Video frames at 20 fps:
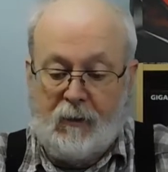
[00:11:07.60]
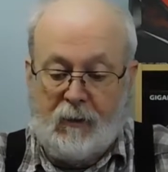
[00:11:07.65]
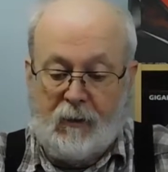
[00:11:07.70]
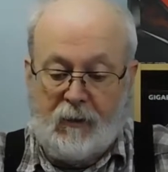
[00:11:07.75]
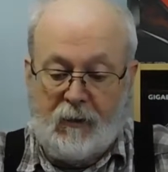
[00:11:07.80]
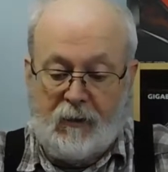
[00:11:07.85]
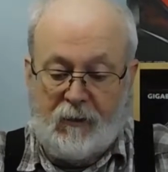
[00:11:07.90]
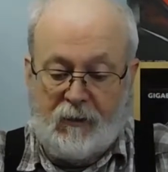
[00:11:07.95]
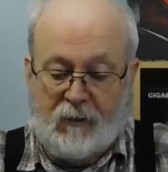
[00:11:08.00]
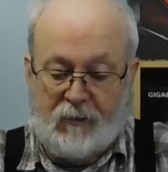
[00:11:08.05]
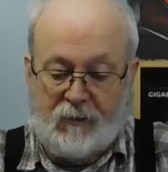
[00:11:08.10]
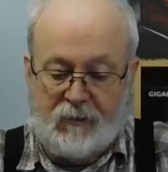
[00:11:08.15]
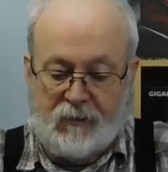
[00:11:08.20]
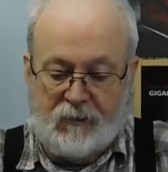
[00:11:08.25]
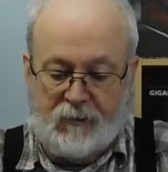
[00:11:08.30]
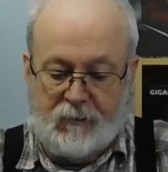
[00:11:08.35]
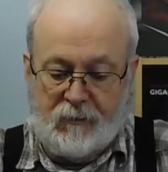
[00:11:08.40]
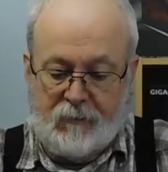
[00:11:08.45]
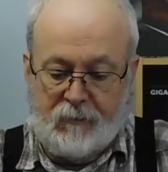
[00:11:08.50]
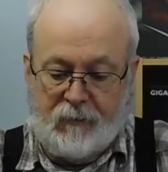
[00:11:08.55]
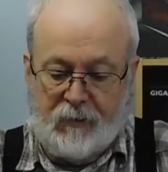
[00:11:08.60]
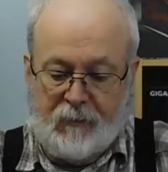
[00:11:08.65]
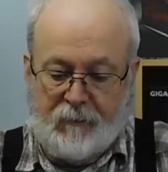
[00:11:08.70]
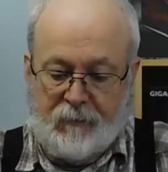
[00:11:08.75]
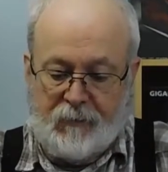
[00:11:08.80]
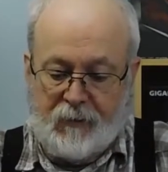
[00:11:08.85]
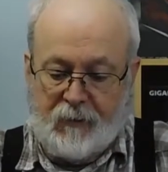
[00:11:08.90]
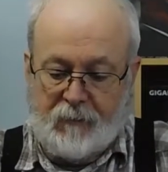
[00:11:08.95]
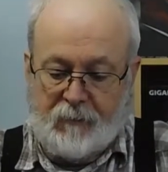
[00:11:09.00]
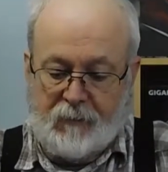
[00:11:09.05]
And then just keep
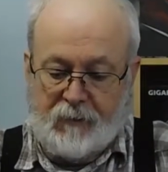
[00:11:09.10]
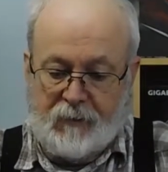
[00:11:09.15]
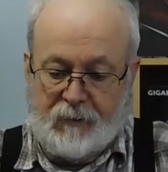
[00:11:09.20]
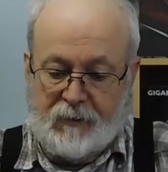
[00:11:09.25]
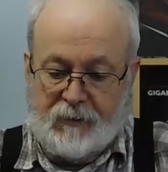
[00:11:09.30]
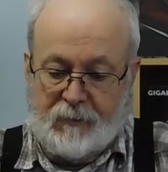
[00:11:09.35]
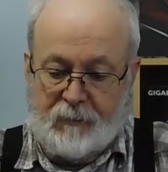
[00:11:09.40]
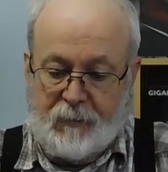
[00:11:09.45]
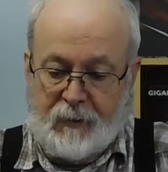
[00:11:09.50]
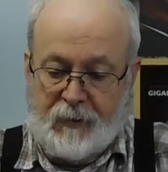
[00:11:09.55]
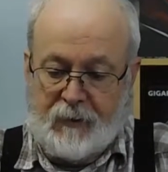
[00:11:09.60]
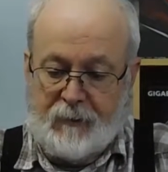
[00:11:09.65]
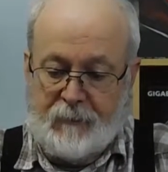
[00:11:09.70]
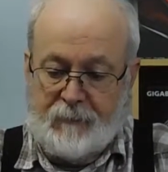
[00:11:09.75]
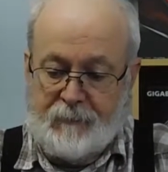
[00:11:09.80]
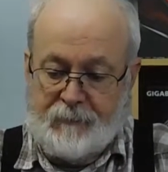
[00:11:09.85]
the other one as a spare.